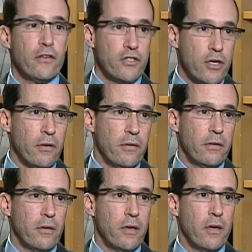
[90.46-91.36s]
concerned.
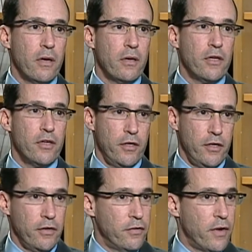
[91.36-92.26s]
Uh,
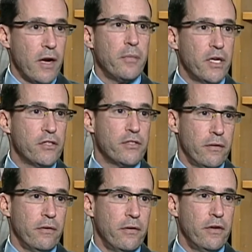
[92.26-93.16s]
you've got to be
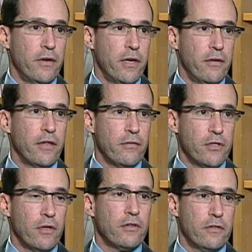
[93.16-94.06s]
concerned. You're hearing the
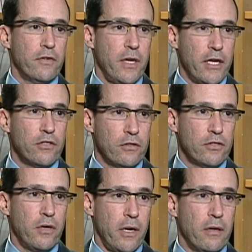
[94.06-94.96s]
results of a national
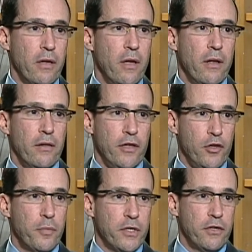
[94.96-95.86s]
trial that
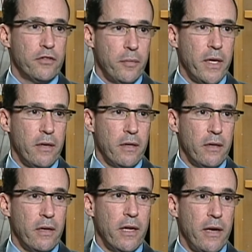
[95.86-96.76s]
you participated
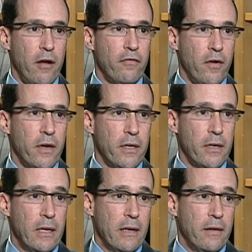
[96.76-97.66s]
in and now
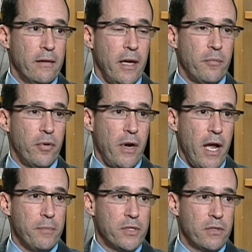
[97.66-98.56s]
finding that
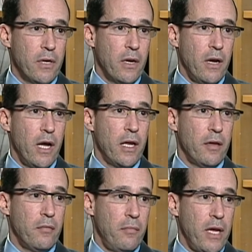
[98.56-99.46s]
perhaps
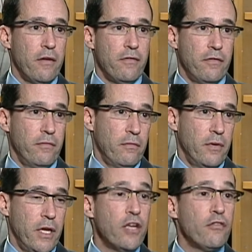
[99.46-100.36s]
I may have
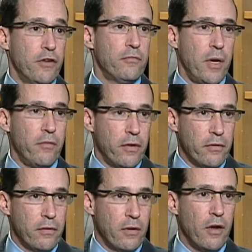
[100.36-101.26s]
increased my
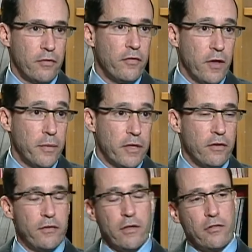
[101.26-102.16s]
risk of developing the
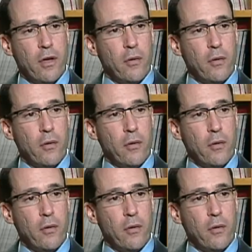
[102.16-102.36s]
disease.